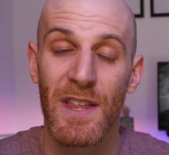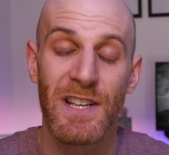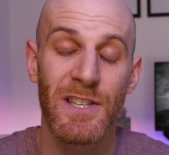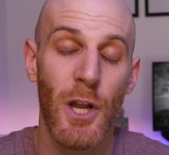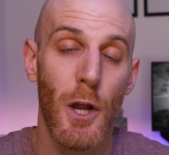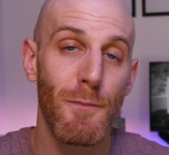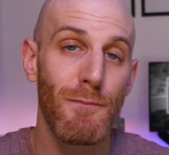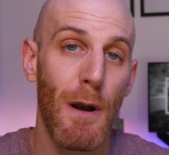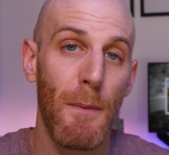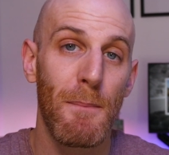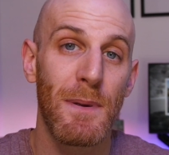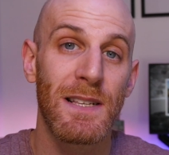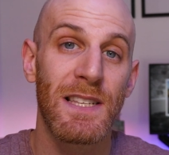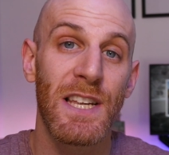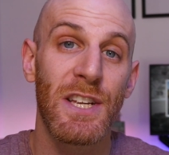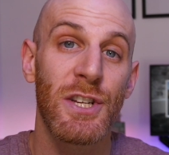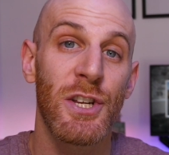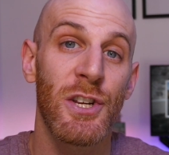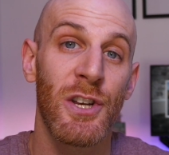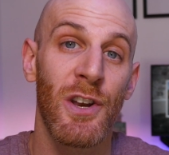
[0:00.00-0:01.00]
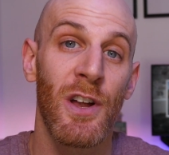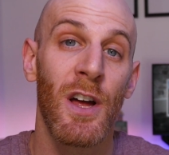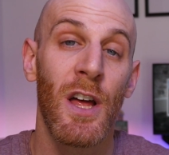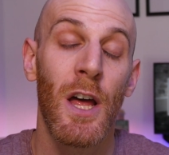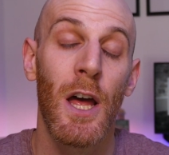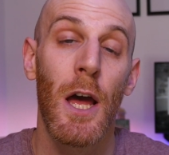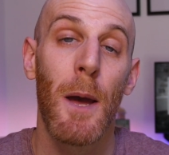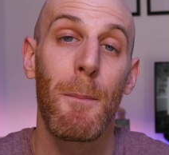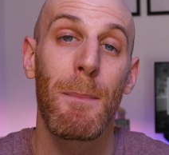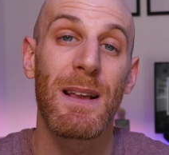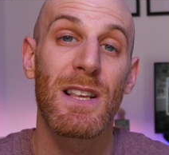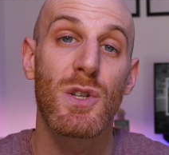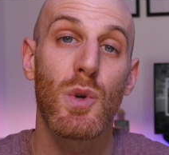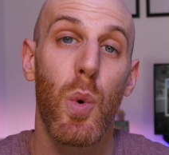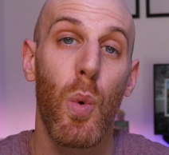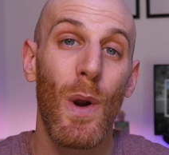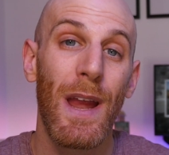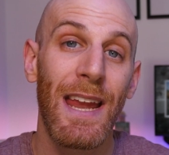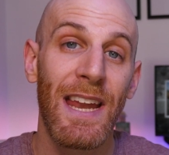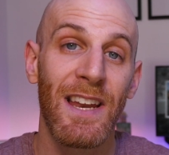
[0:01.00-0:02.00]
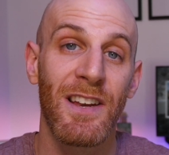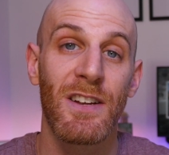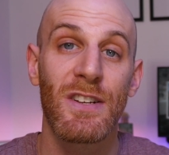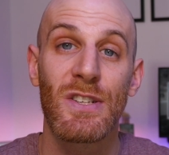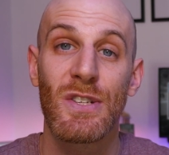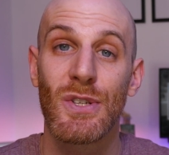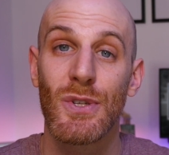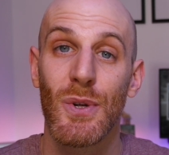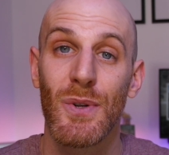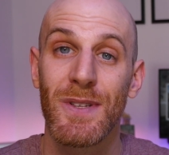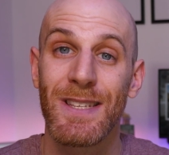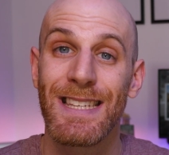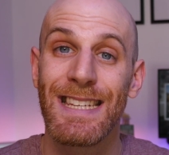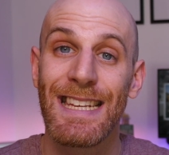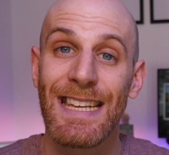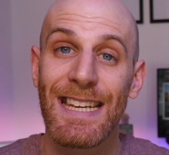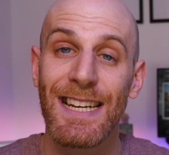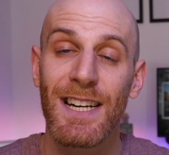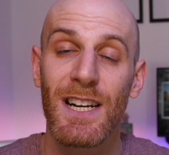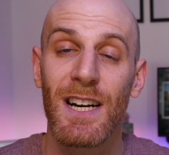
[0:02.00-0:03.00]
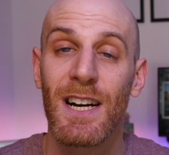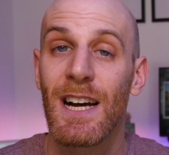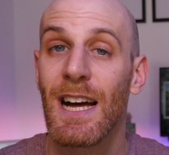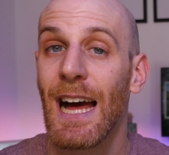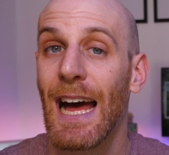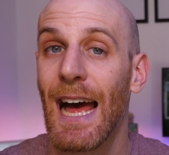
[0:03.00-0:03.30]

There's no preposition between sentir